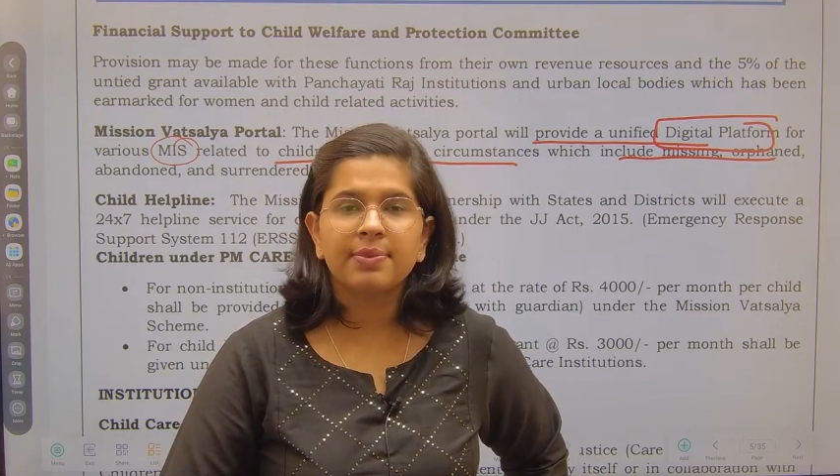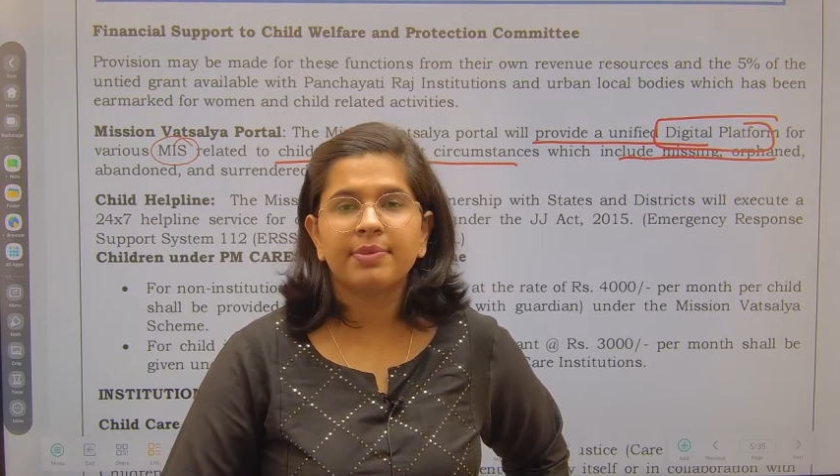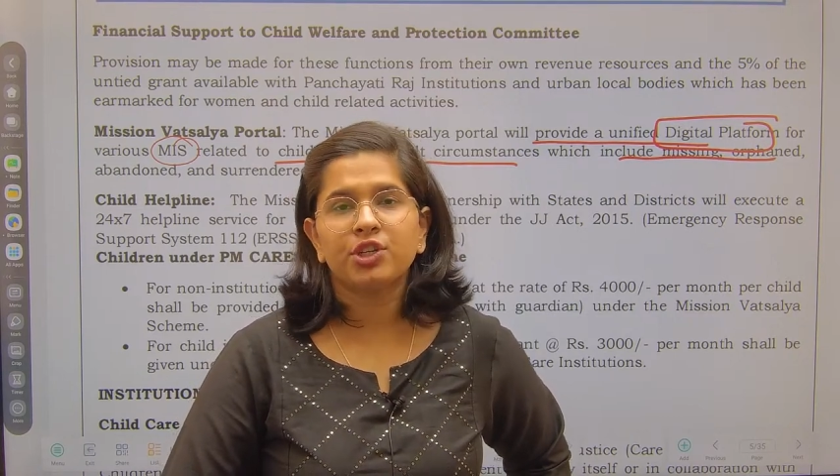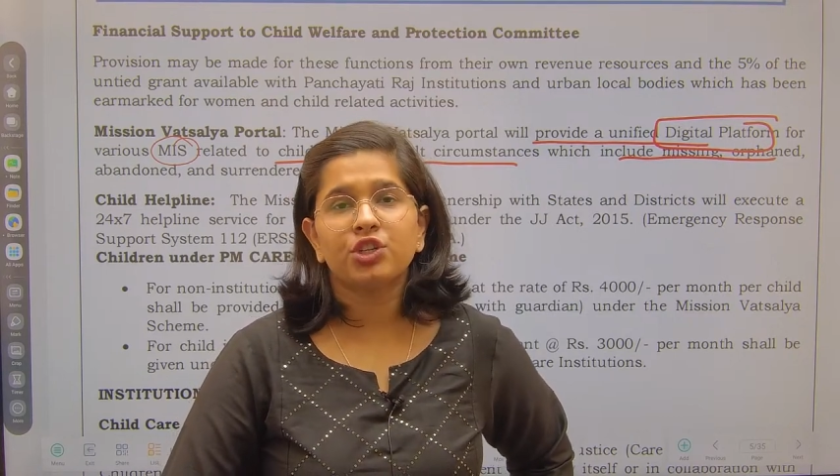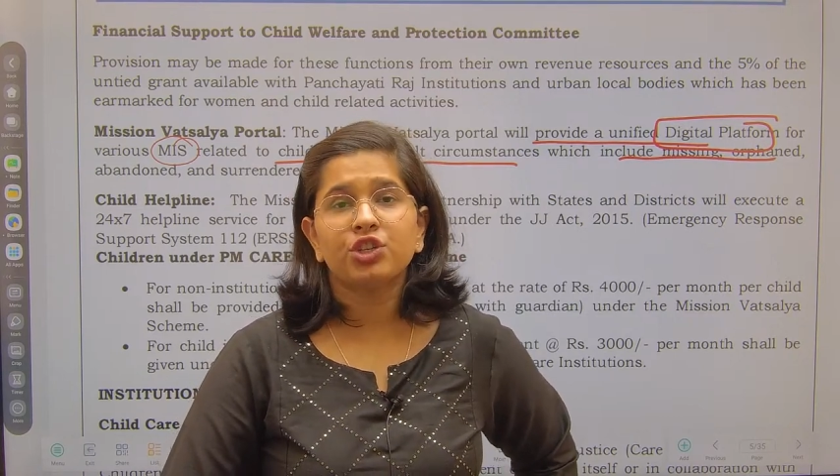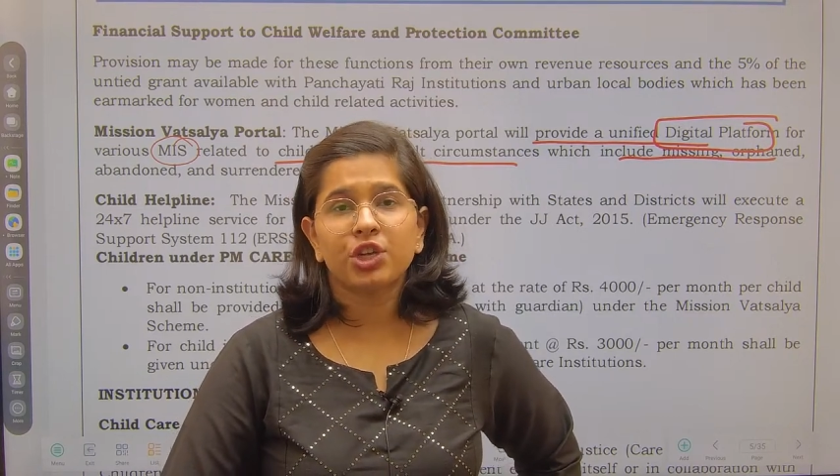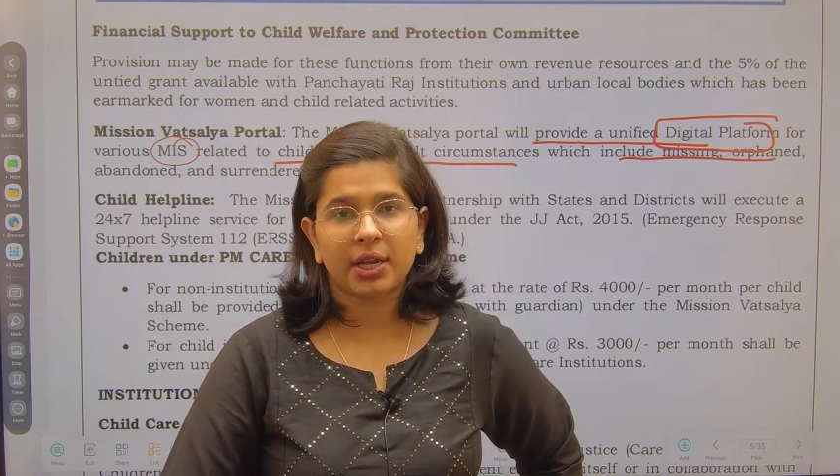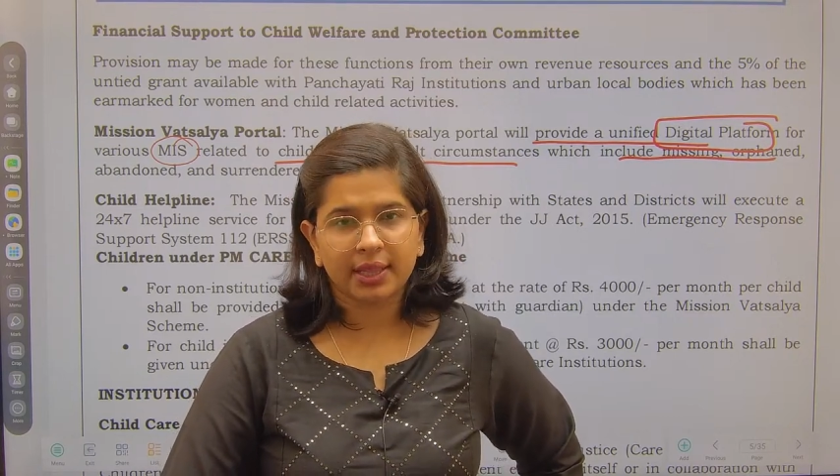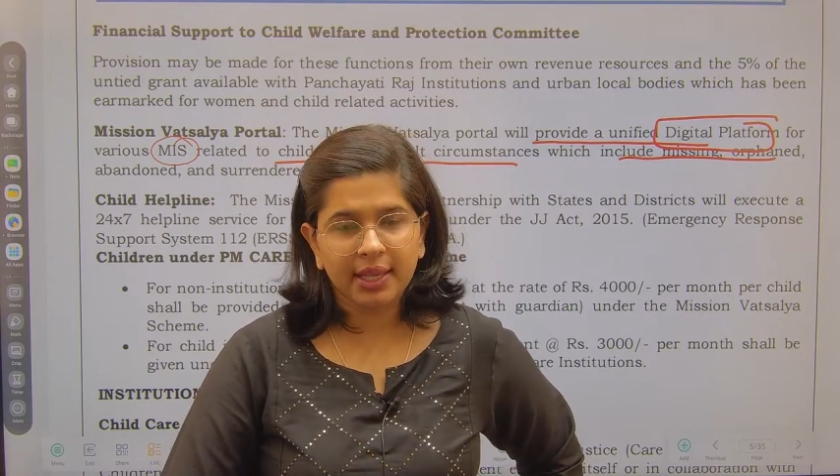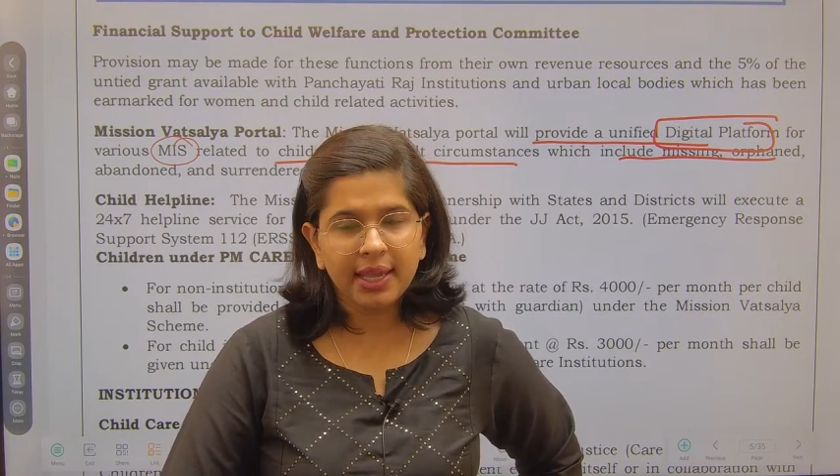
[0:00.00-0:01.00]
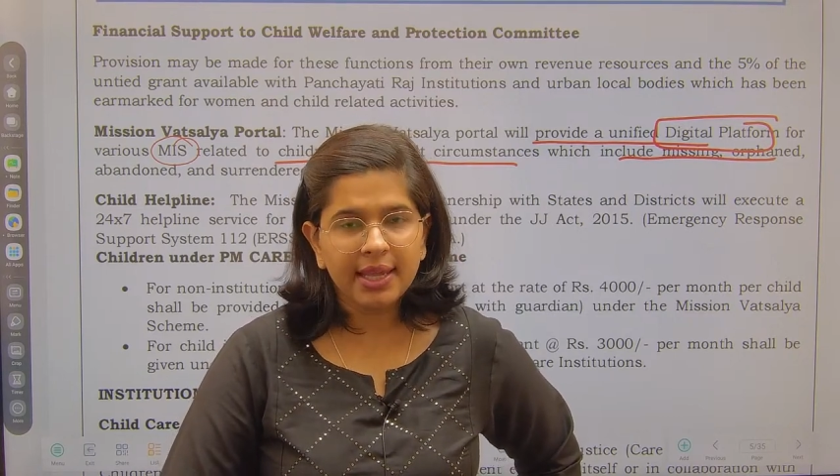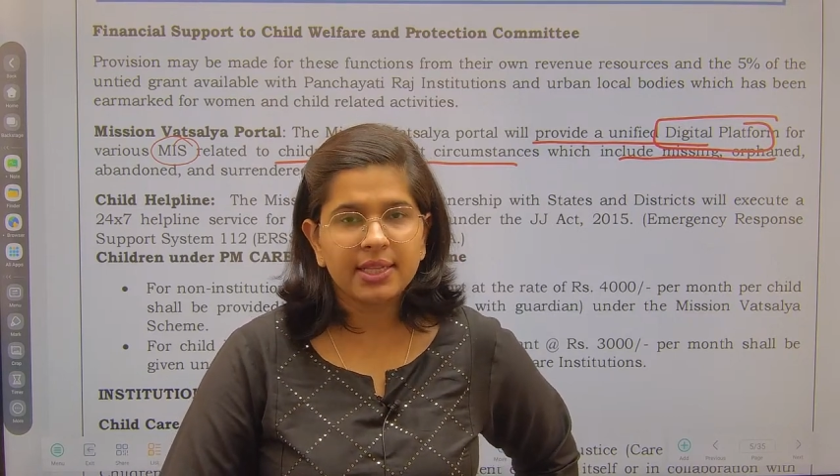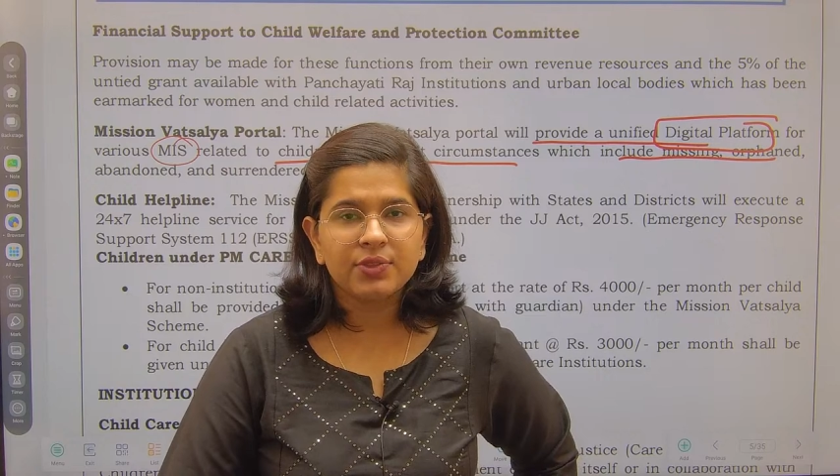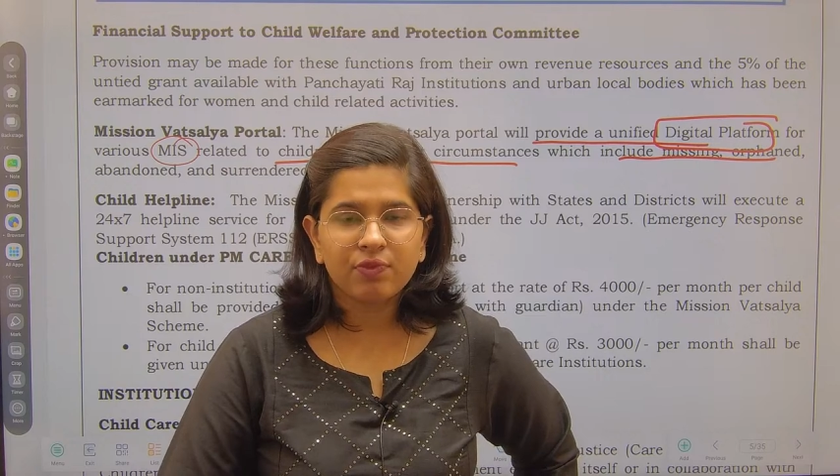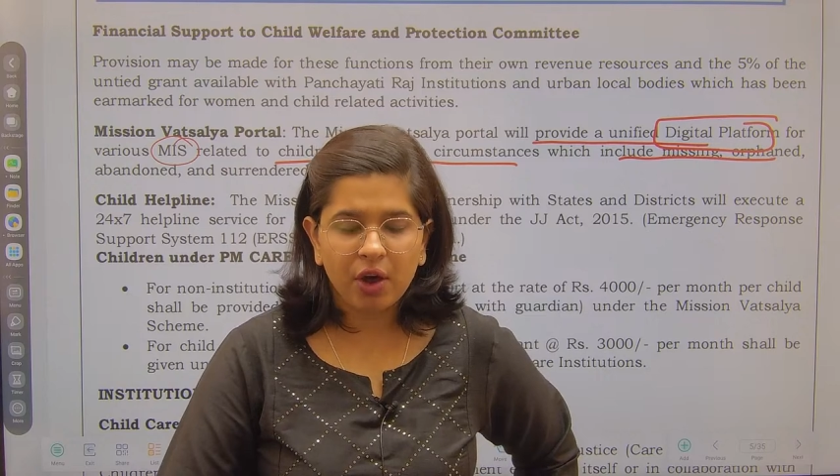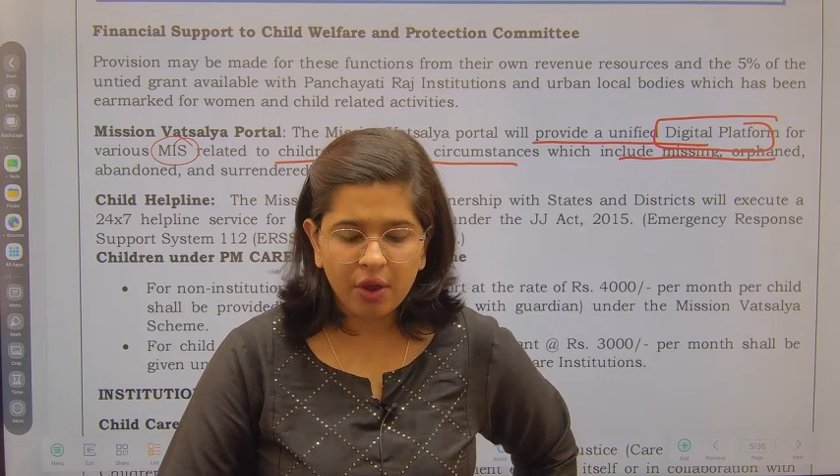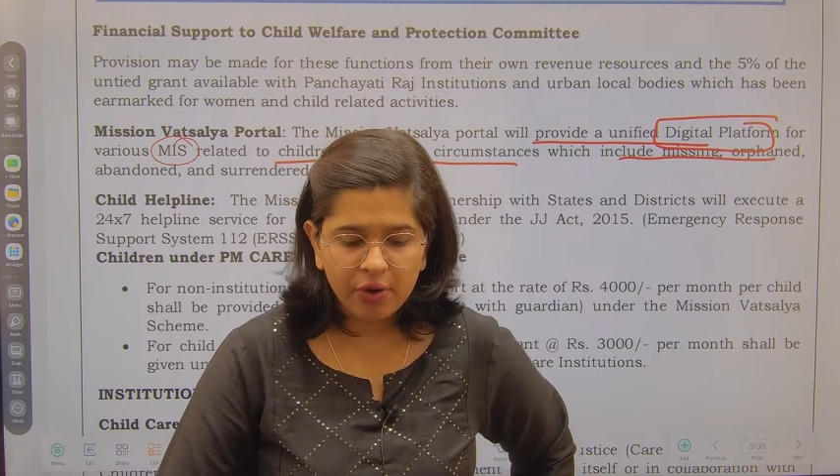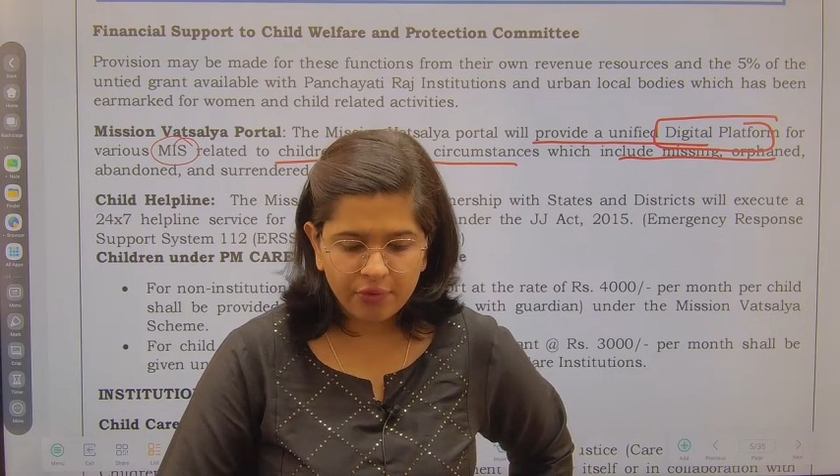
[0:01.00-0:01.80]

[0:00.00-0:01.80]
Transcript: Mission Shakti is for